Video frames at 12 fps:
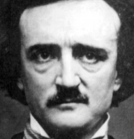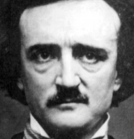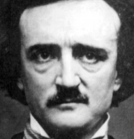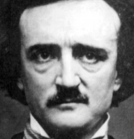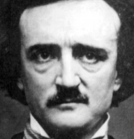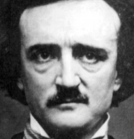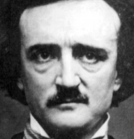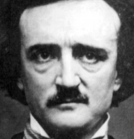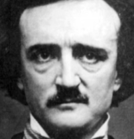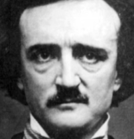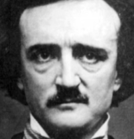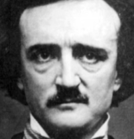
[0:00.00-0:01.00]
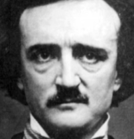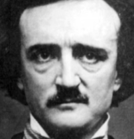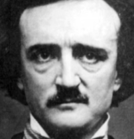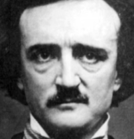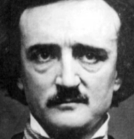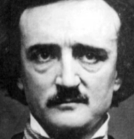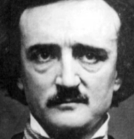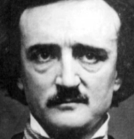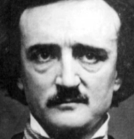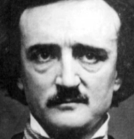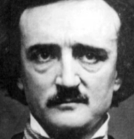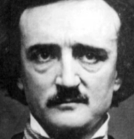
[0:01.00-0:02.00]

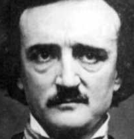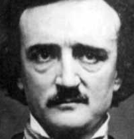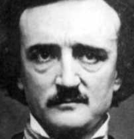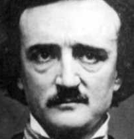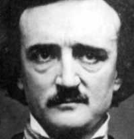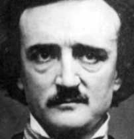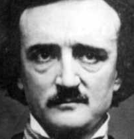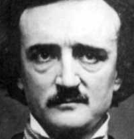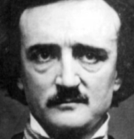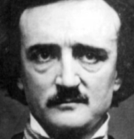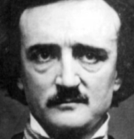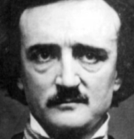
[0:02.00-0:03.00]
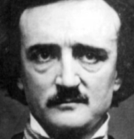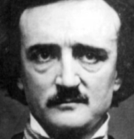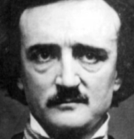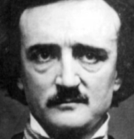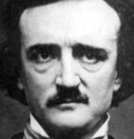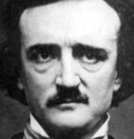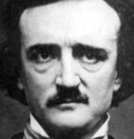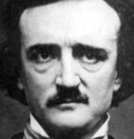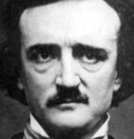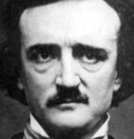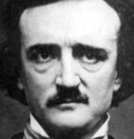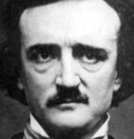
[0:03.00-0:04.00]

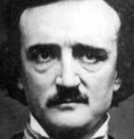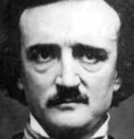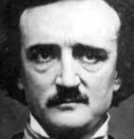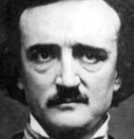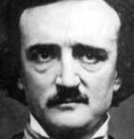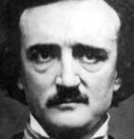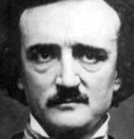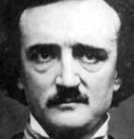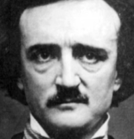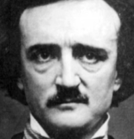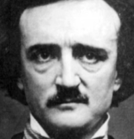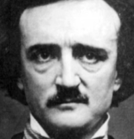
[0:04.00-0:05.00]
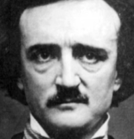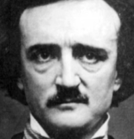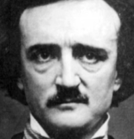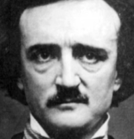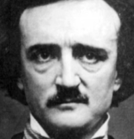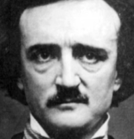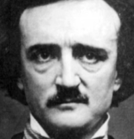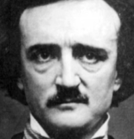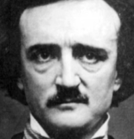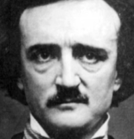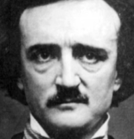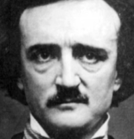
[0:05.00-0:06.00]

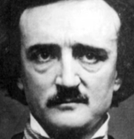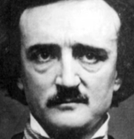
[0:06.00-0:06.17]
The face doesn't move, so there is nothing to read.